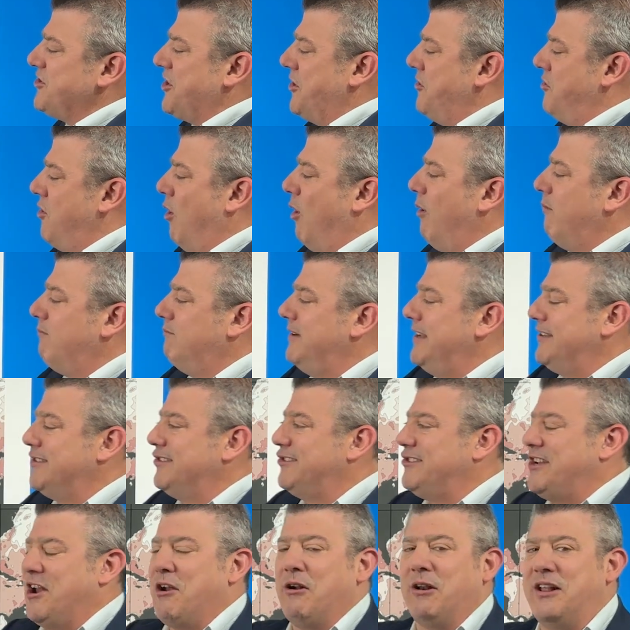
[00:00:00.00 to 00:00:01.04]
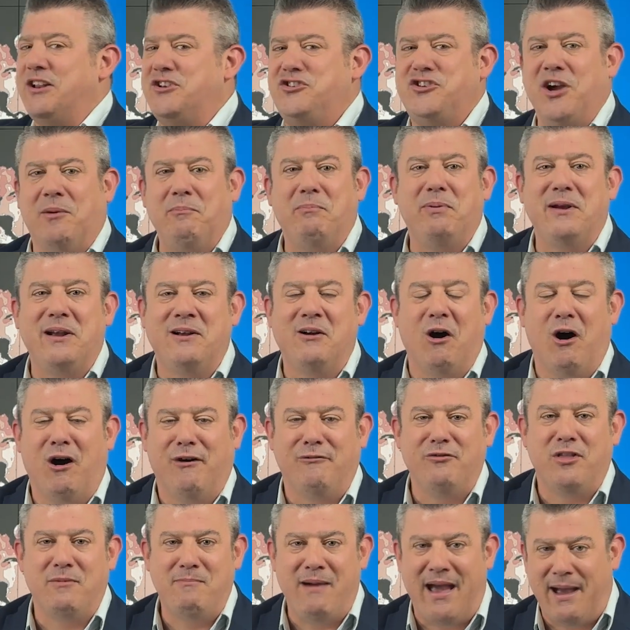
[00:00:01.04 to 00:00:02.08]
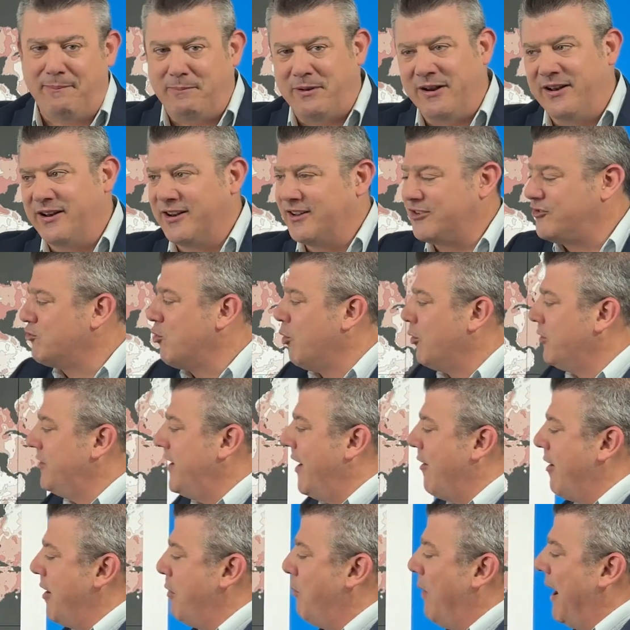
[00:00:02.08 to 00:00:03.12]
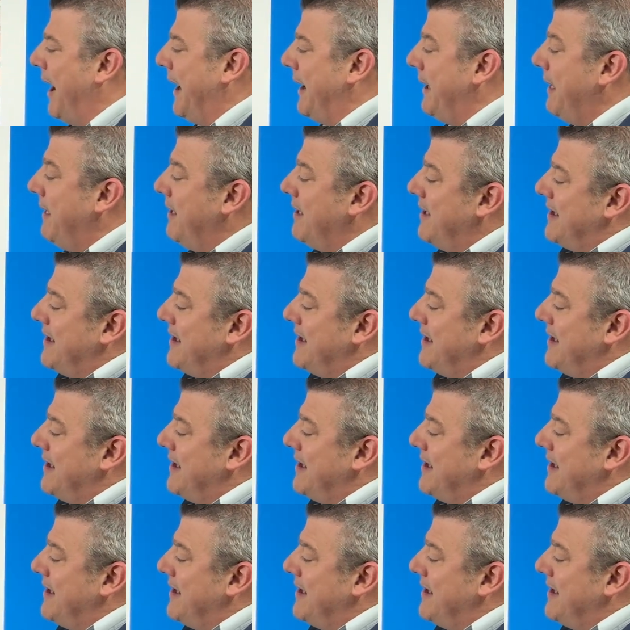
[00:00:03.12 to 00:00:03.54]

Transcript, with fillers: are not necessarily jumping off the map in an extraordinary way.